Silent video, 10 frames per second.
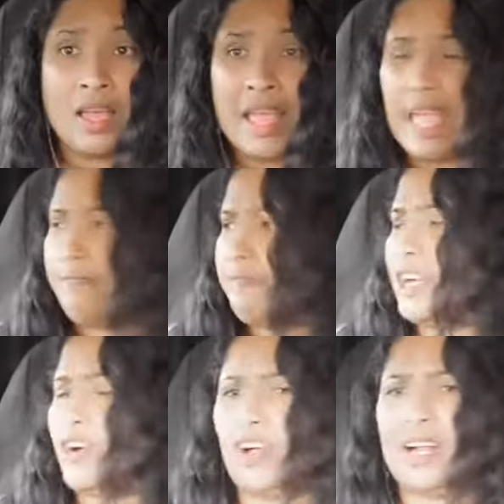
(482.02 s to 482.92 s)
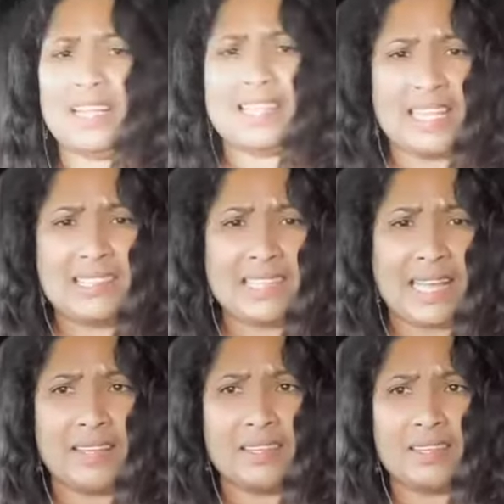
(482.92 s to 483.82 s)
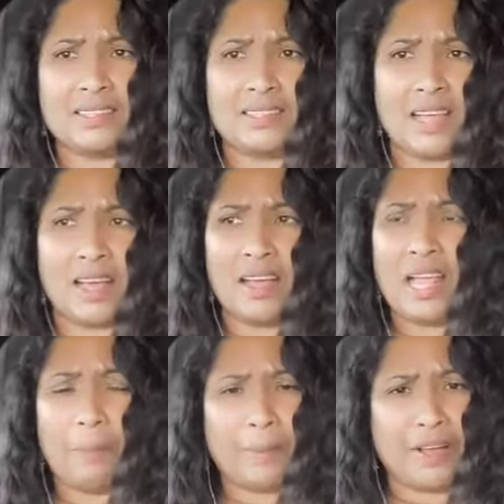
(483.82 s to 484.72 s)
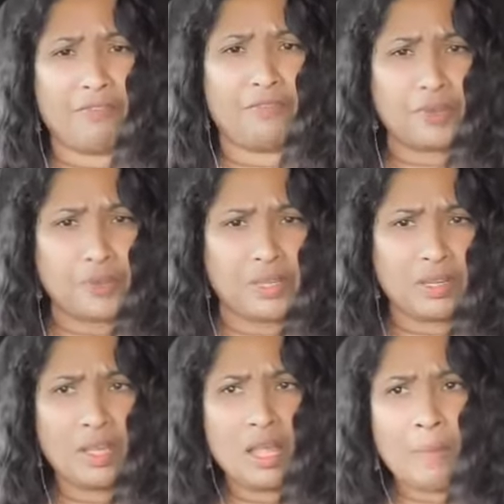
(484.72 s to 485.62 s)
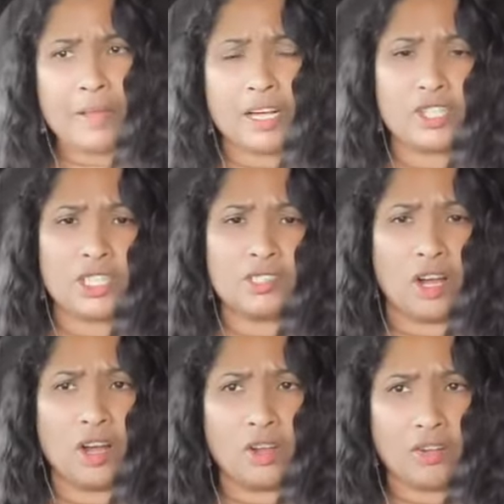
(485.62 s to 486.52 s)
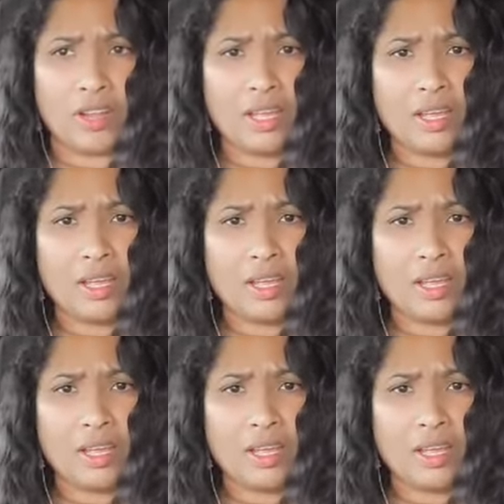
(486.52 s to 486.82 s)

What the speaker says: if the girl could get seconds helping her food because she's hungry.